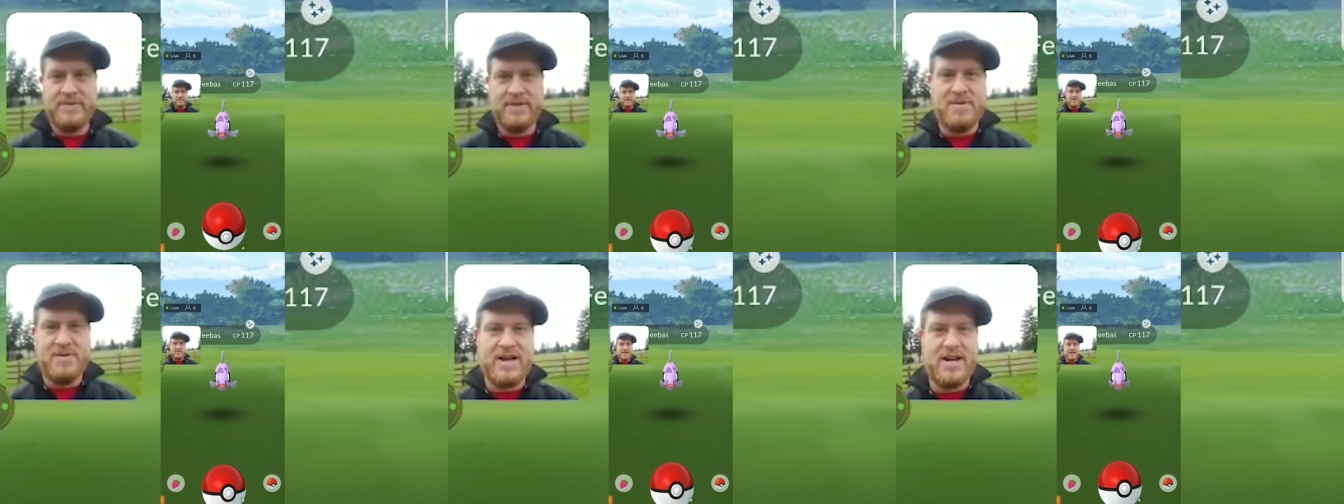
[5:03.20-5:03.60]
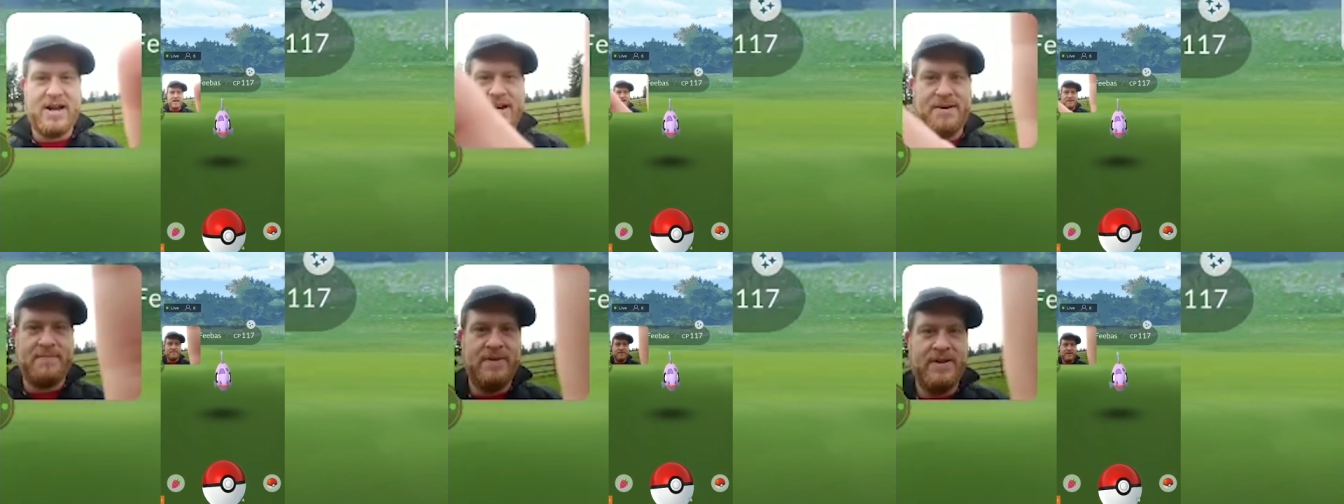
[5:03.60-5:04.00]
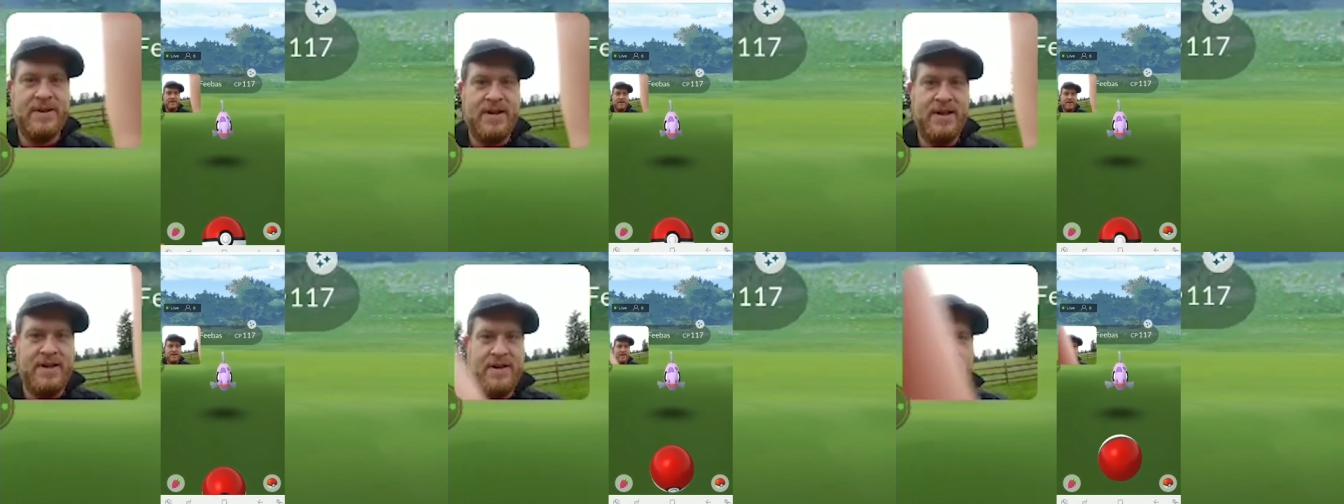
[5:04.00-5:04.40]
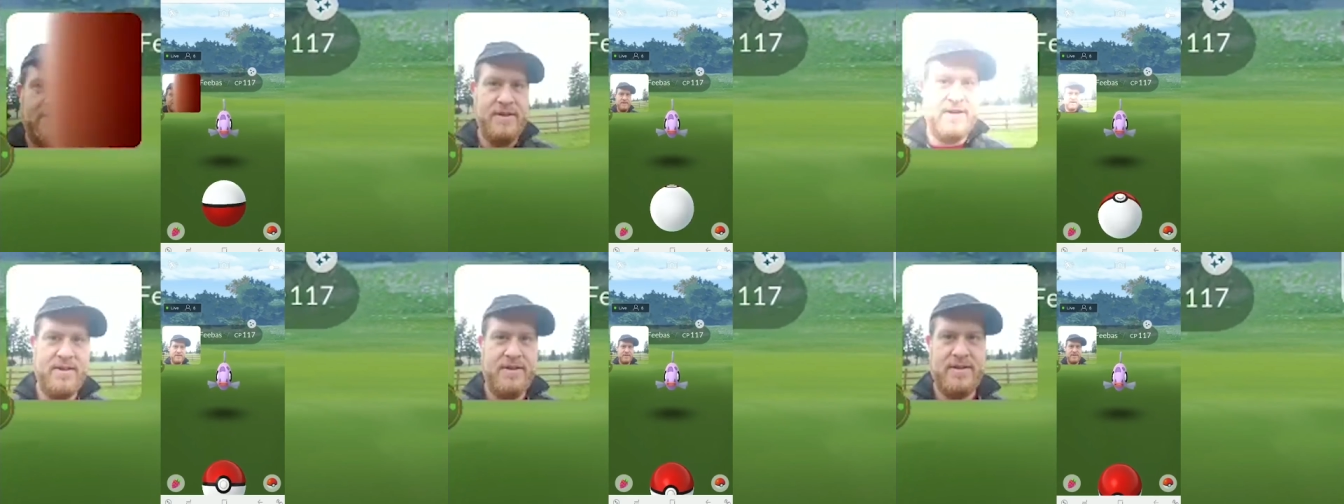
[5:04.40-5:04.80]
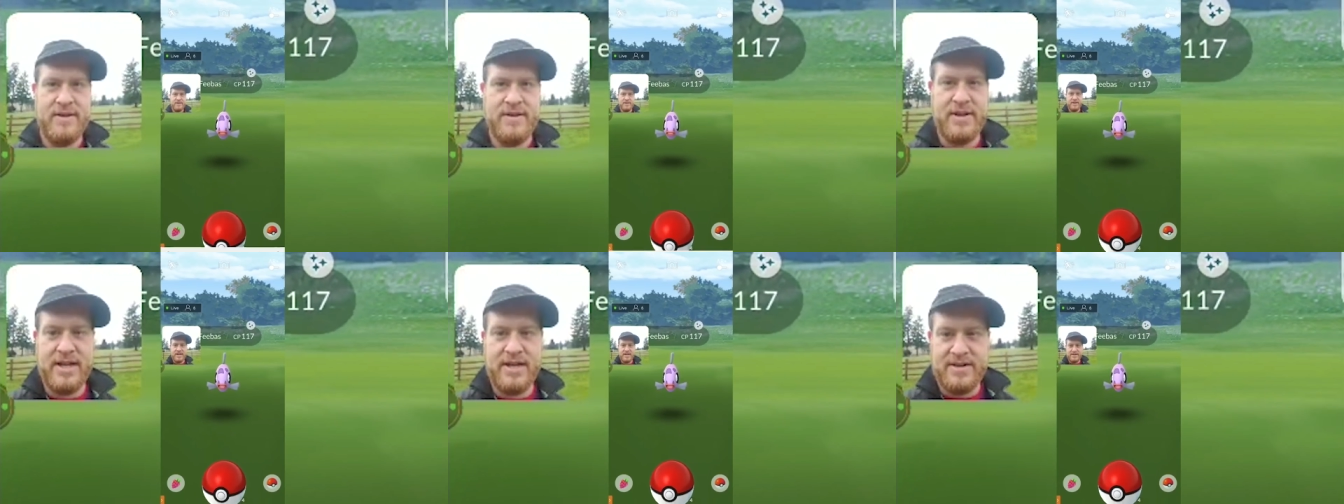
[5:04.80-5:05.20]
Oh my God, I'm
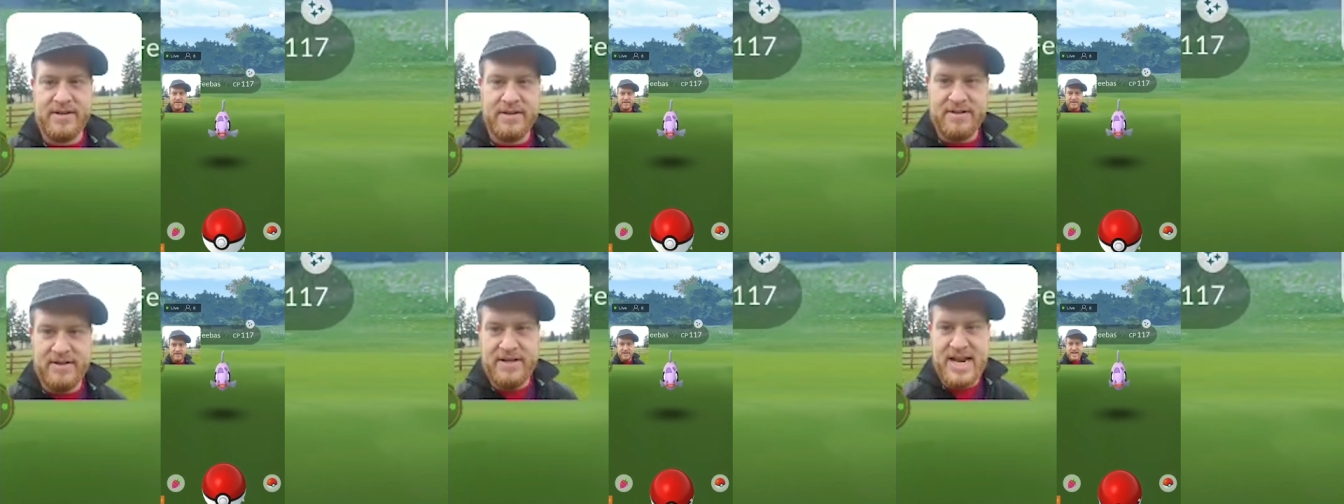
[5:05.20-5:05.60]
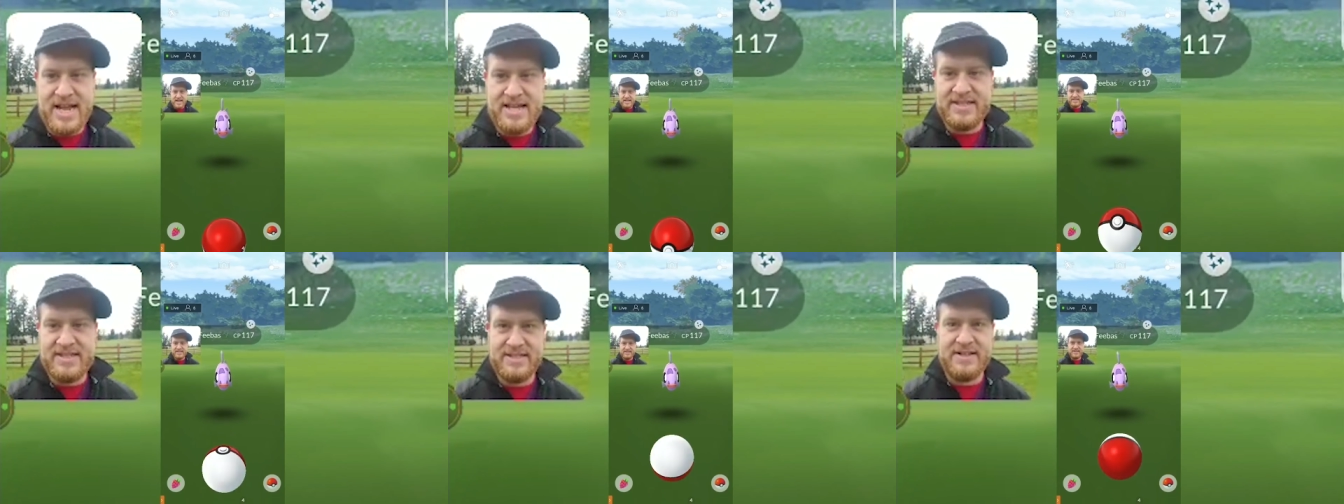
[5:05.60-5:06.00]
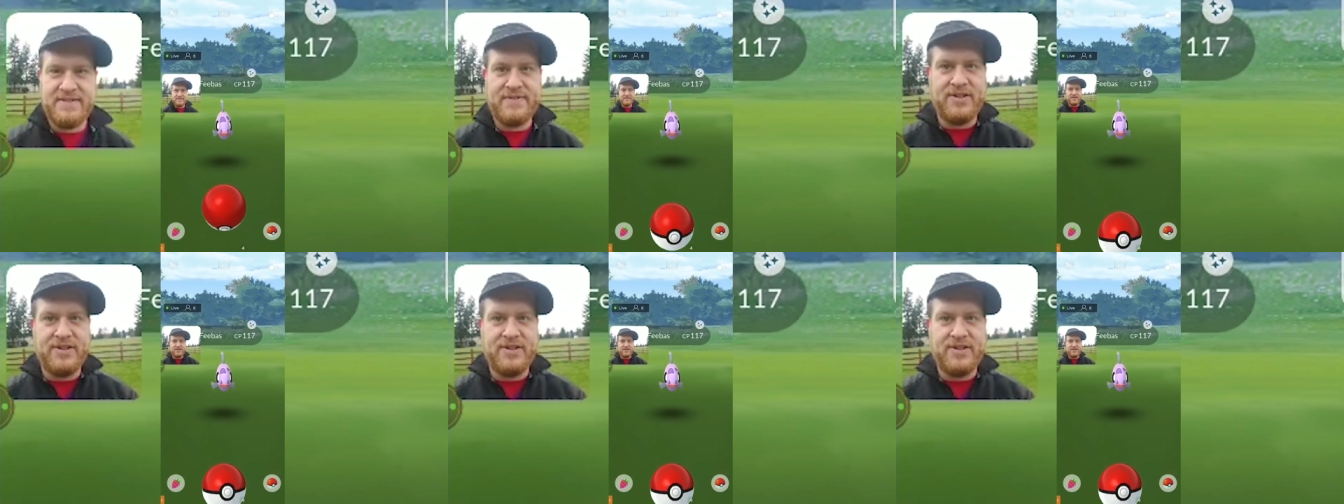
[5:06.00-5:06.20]
getting nasty stuff